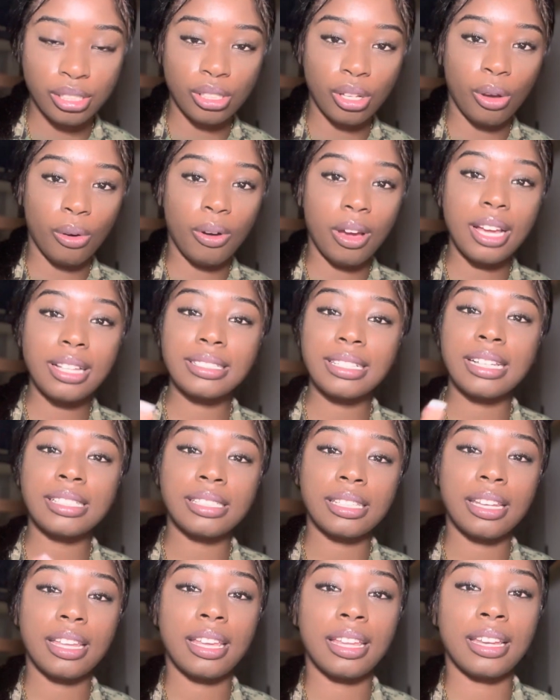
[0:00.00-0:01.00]
So
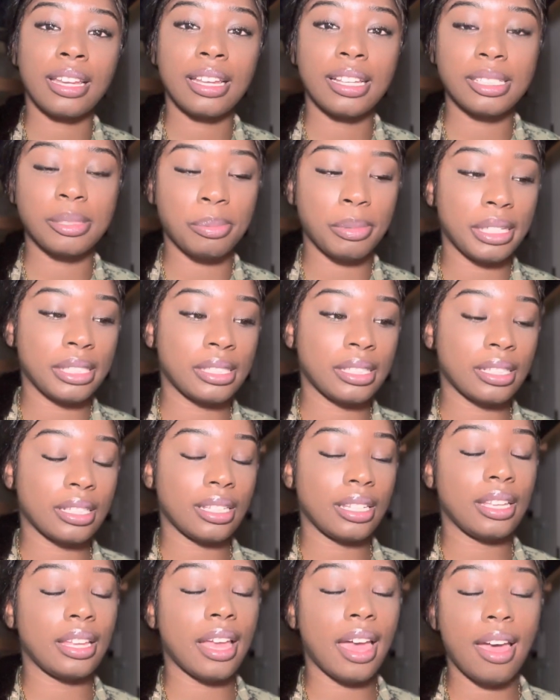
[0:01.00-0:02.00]
undesignated is
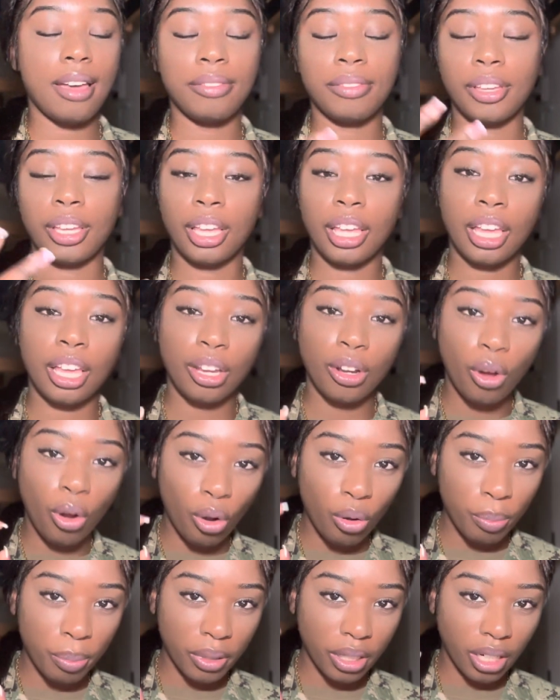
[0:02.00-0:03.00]
basically having an
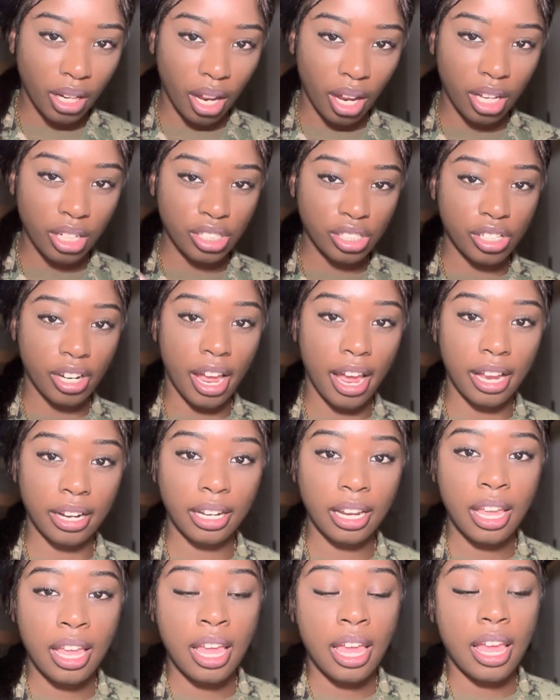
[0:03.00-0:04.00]
open
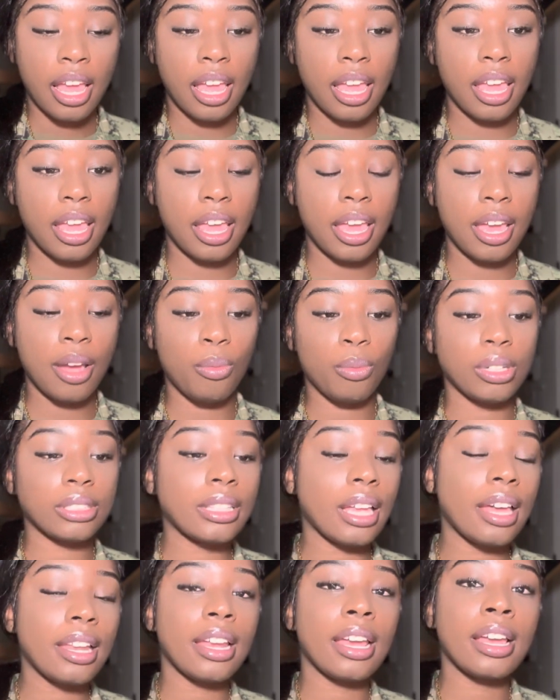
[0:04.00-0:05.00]
contract. And what
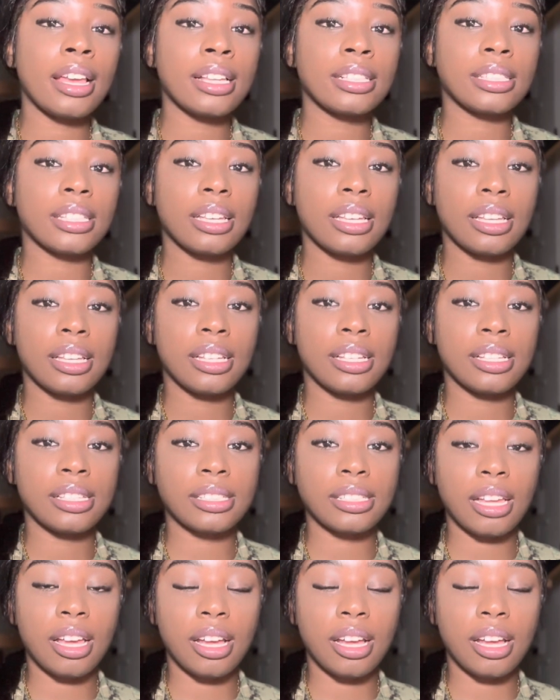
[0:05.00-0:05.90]
that is